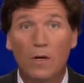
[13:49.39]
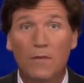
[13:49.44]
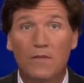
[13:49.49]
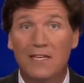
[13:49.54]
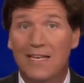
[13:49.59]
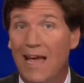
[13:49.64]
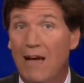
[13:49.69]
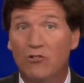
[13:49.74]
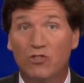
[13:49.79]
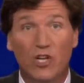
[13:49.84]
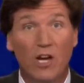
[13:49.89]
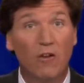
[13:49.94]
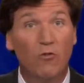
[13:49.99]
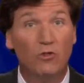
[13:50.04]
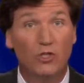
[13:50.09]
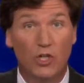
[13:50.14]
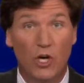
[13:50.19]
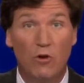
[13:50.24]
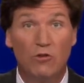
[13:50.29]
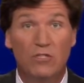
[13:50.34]
The Dow
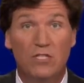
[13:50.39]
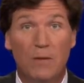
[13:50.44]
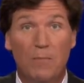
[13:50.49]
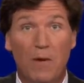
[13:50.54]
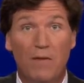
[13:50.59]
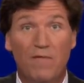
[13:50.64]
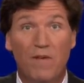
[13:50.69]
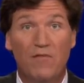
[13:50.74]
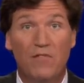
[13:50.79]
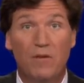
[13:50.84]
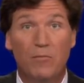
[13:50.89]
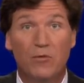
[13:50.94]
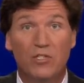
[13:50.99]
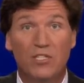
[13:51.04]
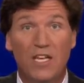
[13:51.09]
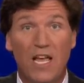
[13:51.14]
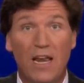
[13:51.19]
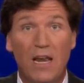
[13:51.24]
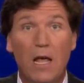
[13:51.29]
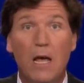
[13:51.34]
Jones is up by
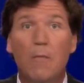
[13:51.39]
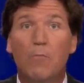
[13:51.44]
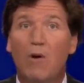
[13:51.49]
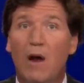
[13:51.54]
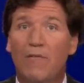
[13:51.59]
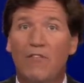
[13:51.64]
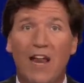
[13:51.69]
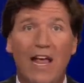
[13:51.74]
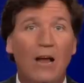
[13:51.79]
50%. Private